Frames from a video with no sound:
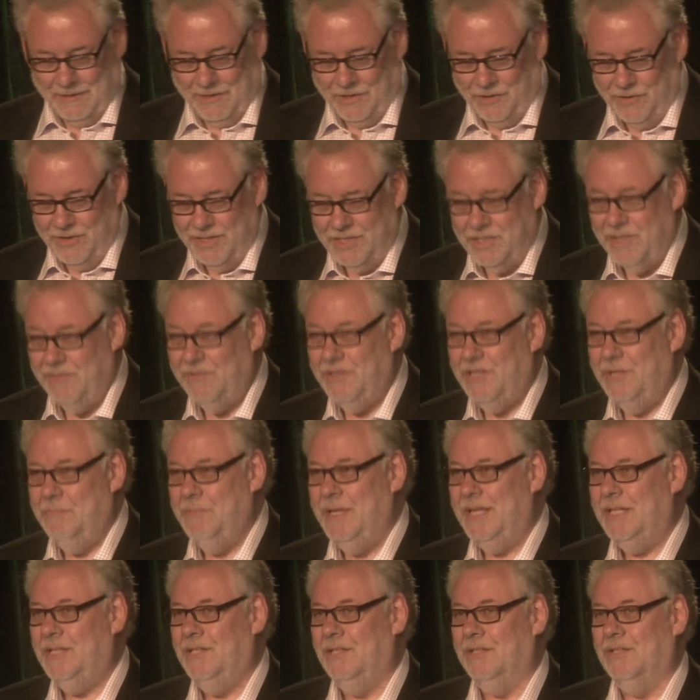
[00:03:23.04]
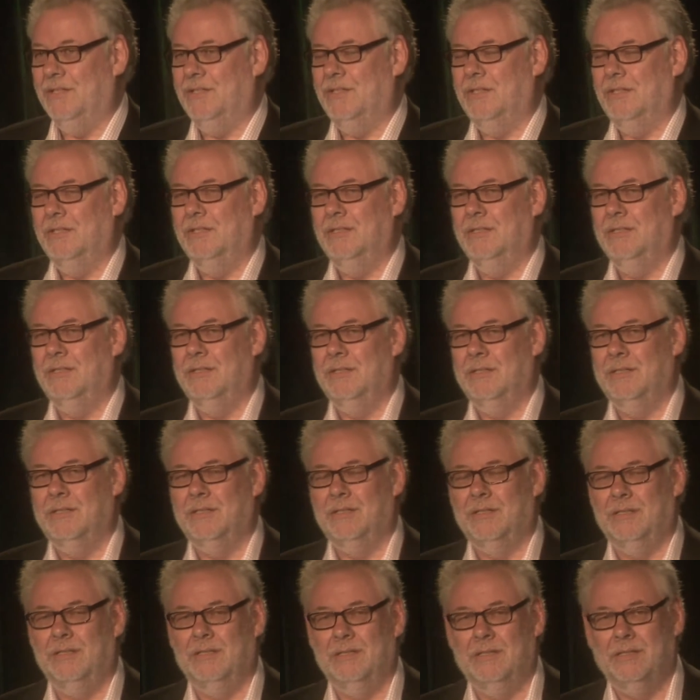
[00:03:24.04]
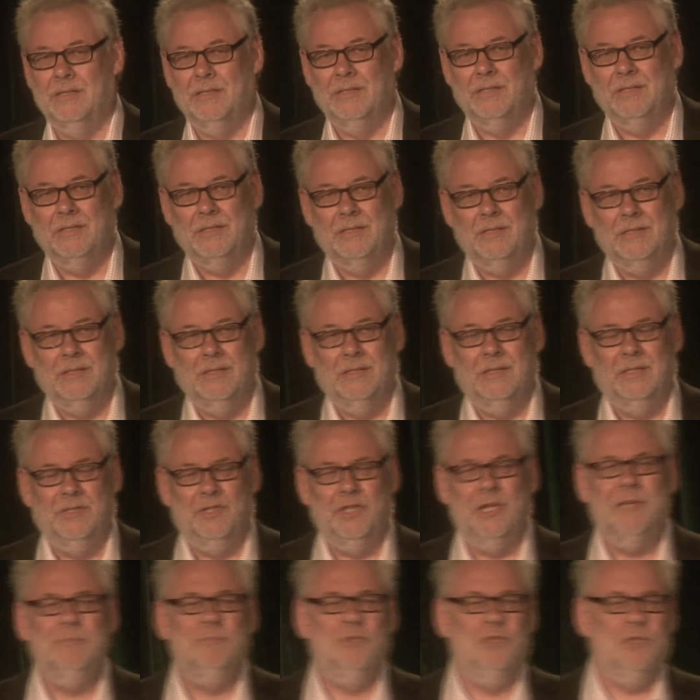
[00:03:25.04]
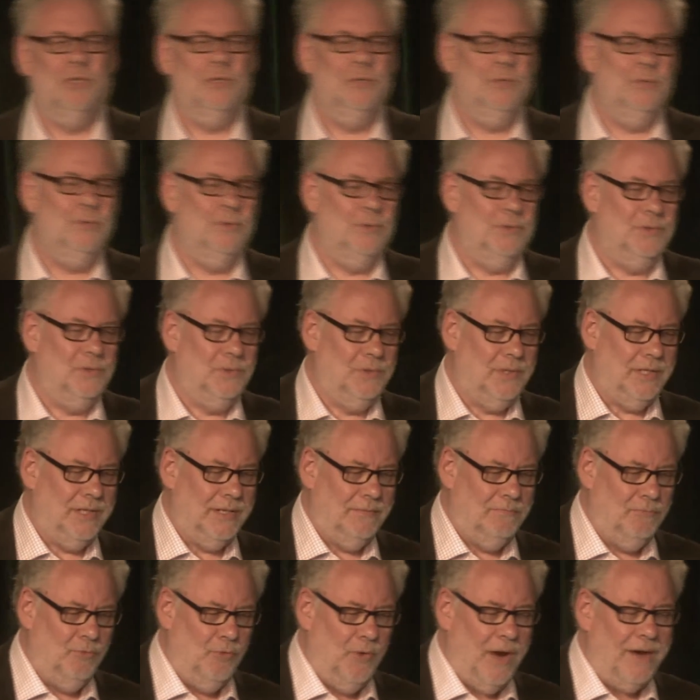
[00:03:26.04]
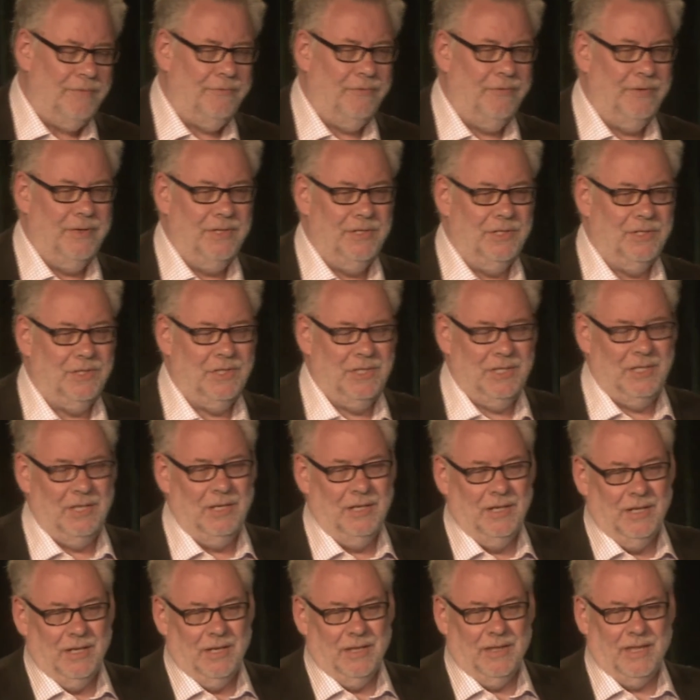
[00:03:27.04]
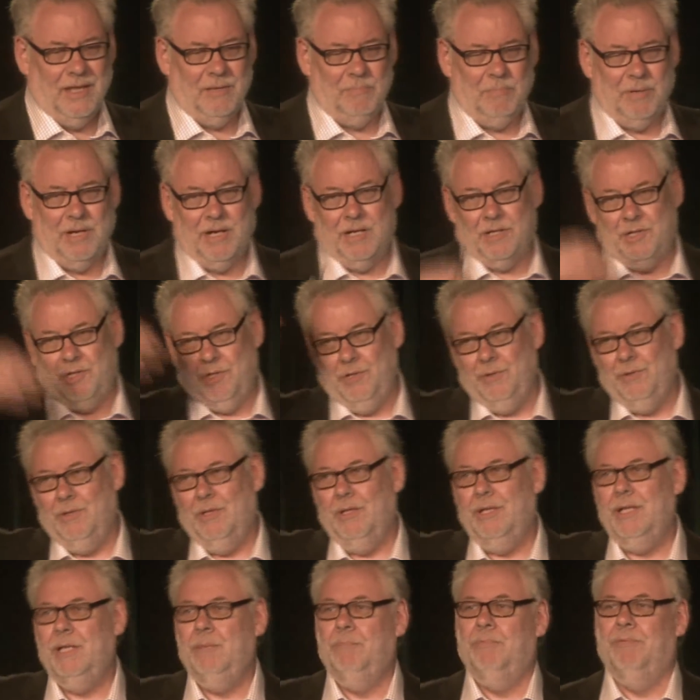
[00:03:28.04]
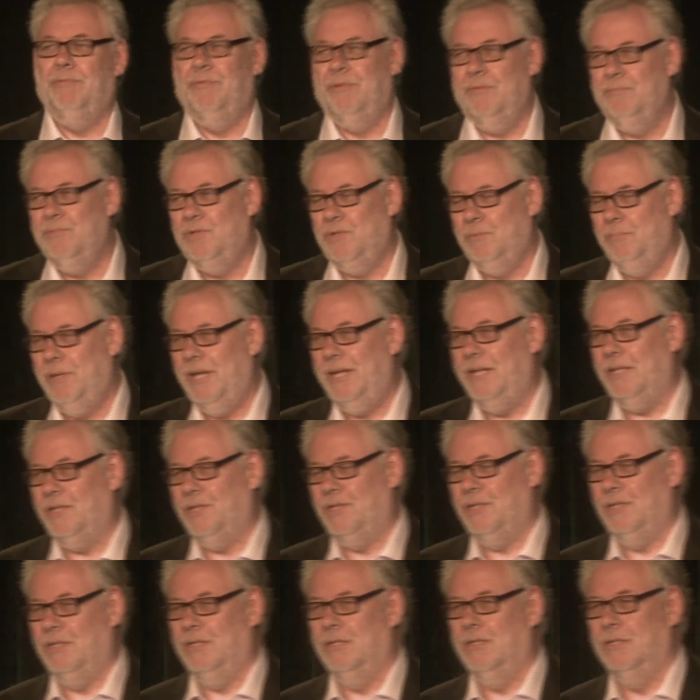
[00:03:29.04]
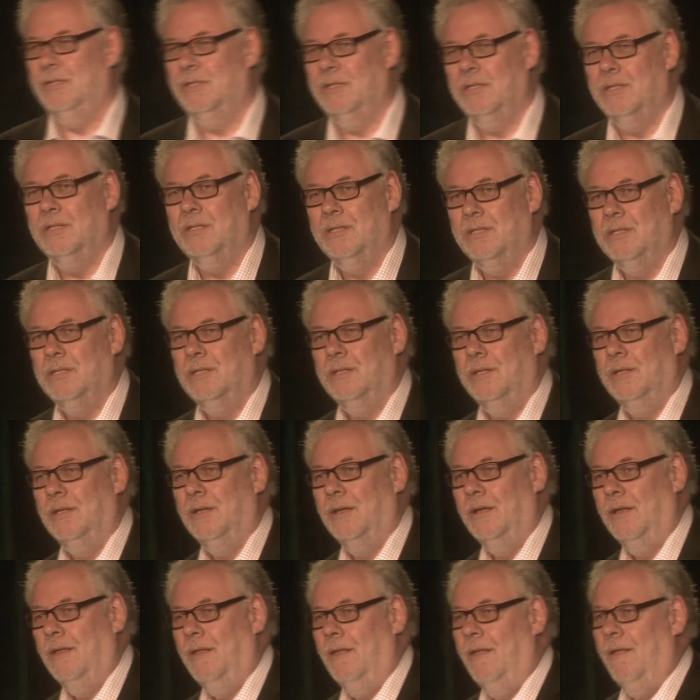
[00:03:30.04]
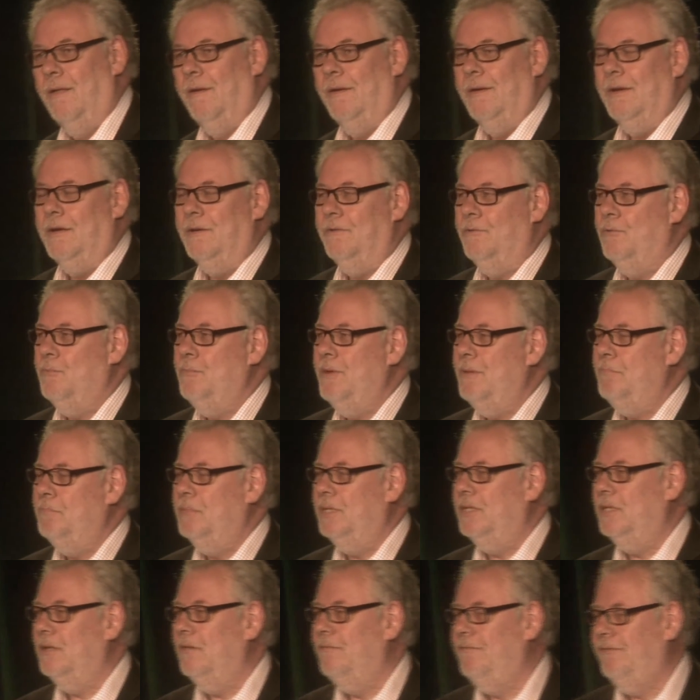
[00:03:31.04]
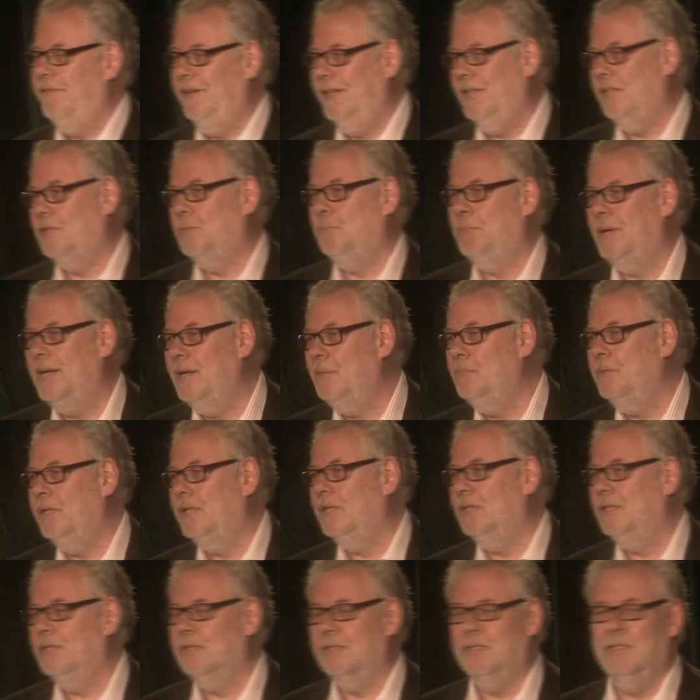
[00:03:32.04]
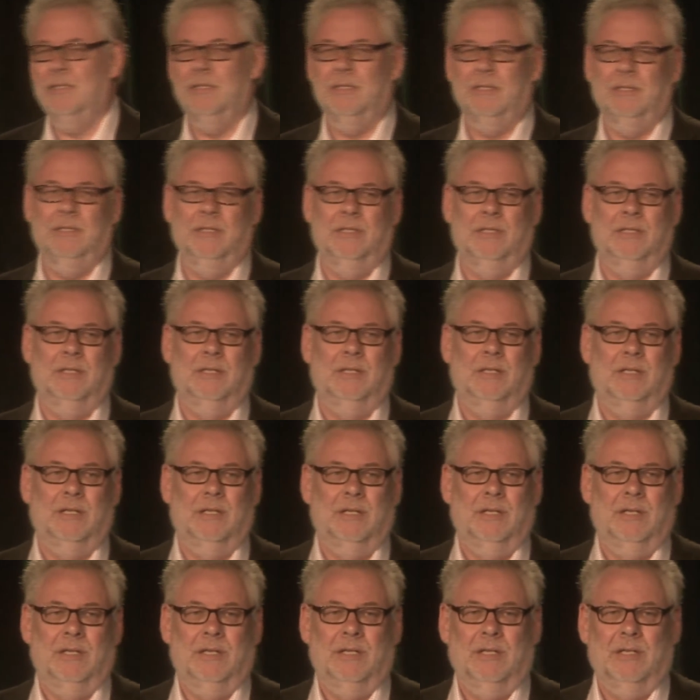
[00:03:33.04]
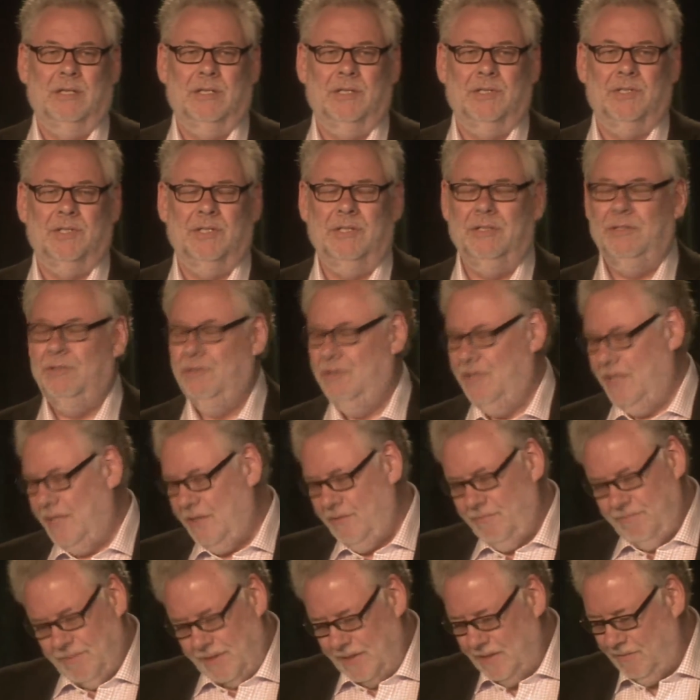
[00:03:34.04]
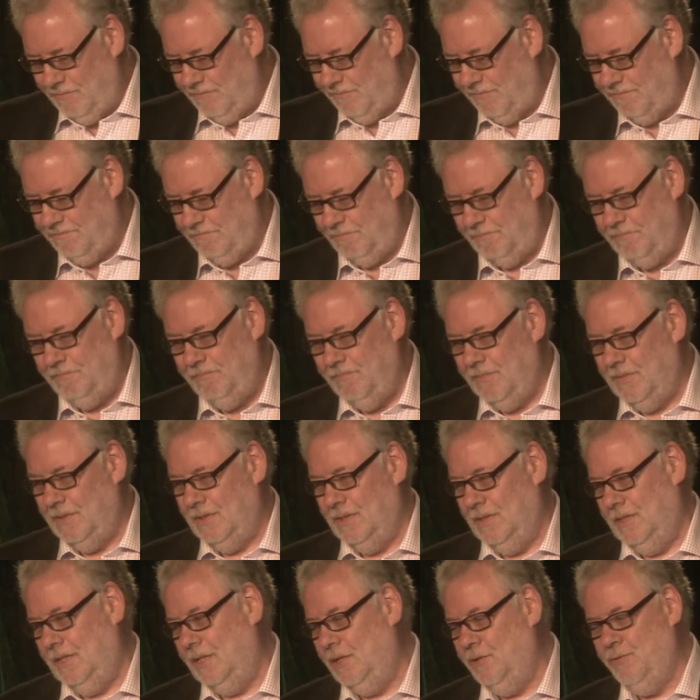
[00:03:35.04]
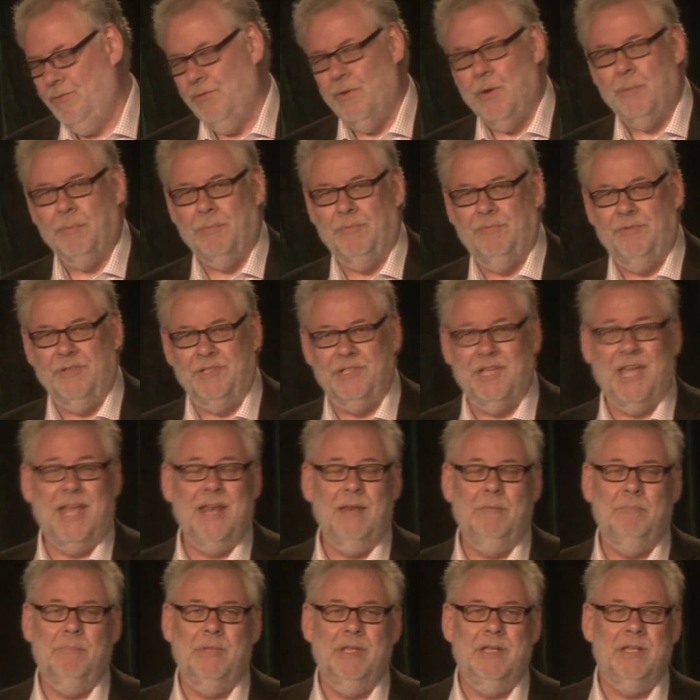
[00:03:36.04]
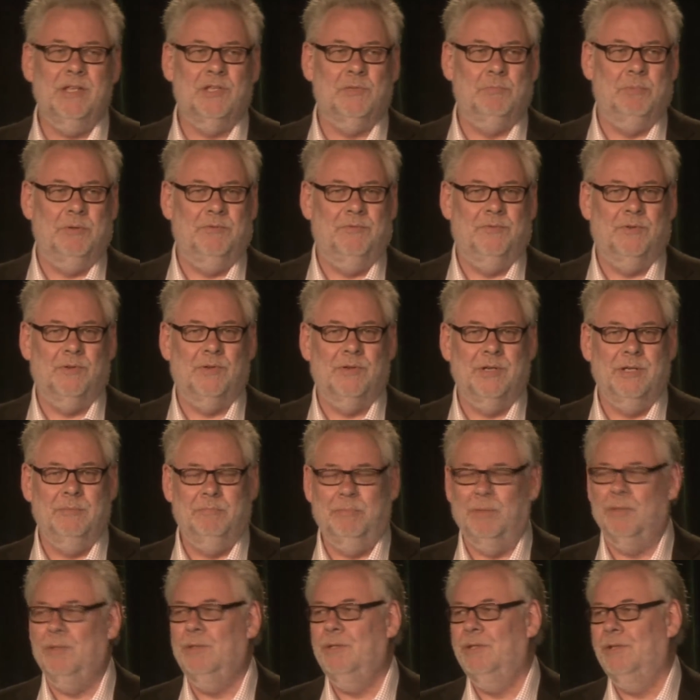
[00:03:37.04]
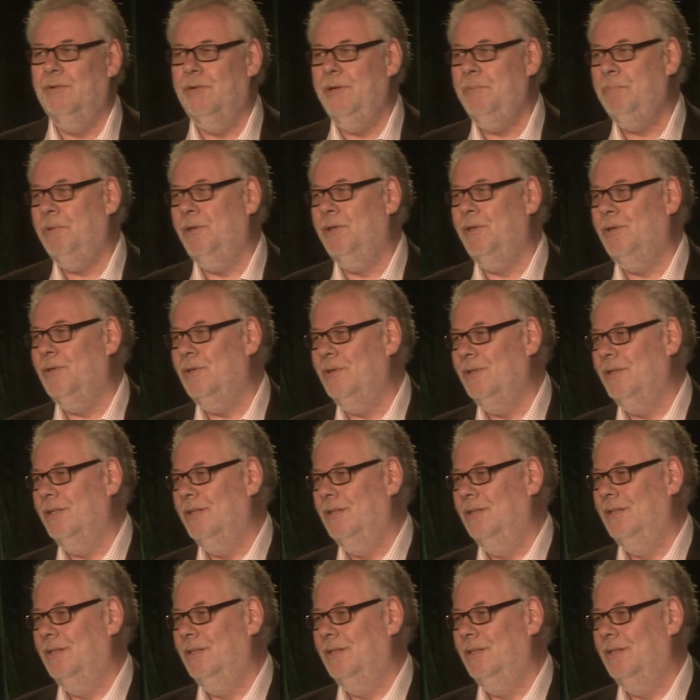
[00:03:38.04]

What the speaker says: Creativity matters. James Hughes referenced that parachute leap from space. You know, remember Felix Baumgarten? So he dropped for 10 minutes before he pulled the ripcord,